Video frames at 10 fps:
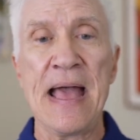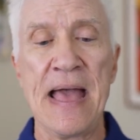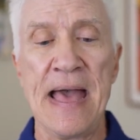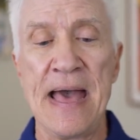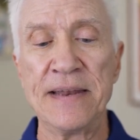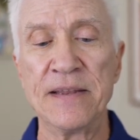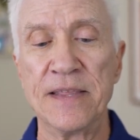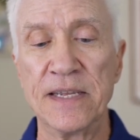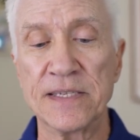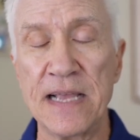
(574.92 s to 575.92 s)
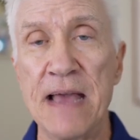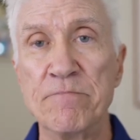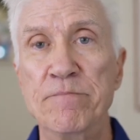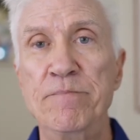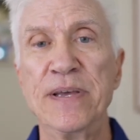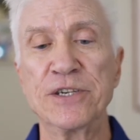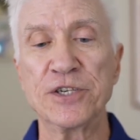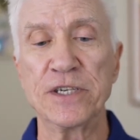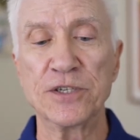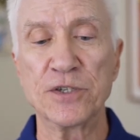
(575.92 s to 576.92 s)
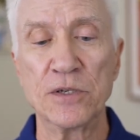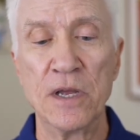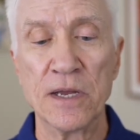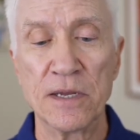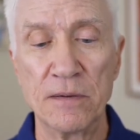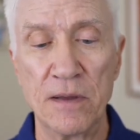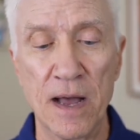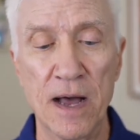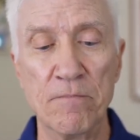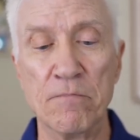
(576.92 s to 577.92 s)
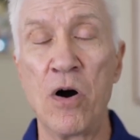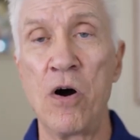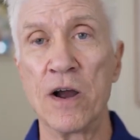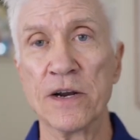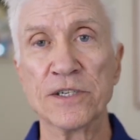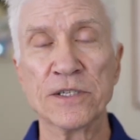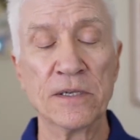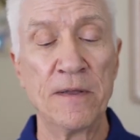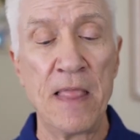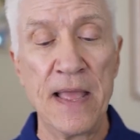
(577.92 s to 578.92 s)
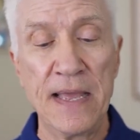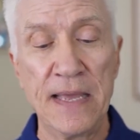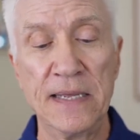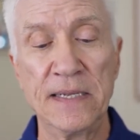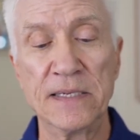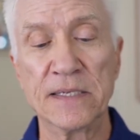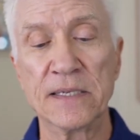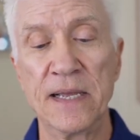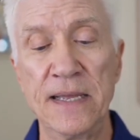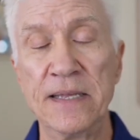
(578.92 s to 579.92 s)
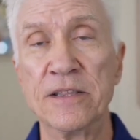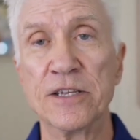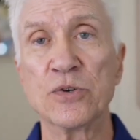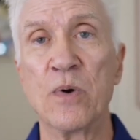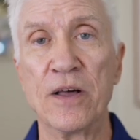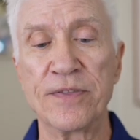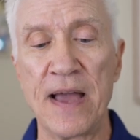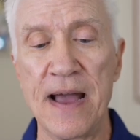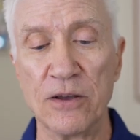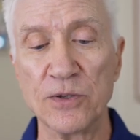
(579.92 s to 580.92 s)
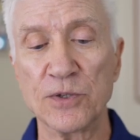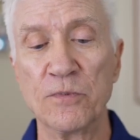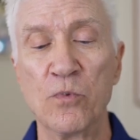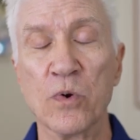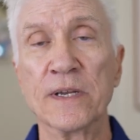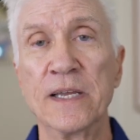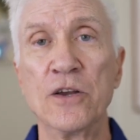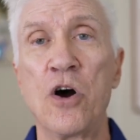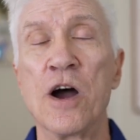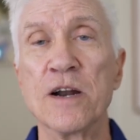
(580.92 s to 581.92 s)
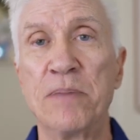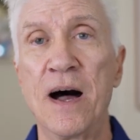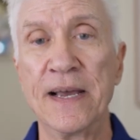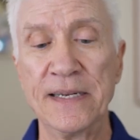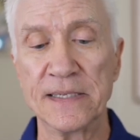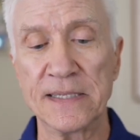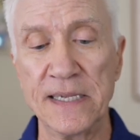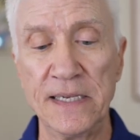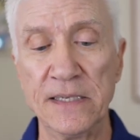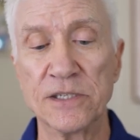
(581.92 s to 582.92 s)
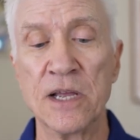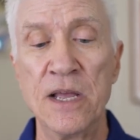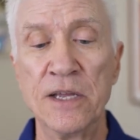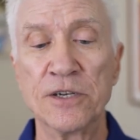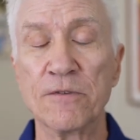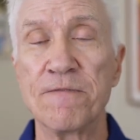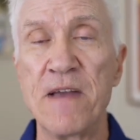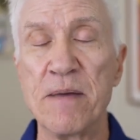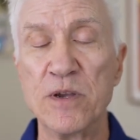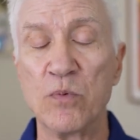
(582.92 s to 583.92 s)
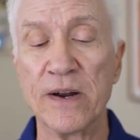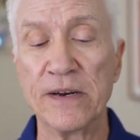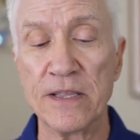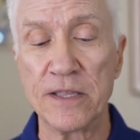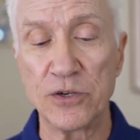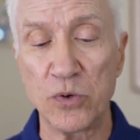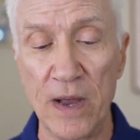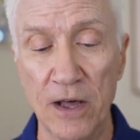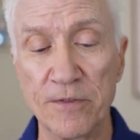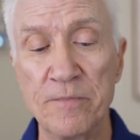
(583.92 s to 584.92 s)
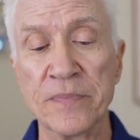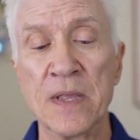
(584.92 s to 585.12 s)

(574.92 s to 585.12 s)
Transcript: And this ambitious uh, Mars is in the 12th house, working hard behind the scenes till February the 12th.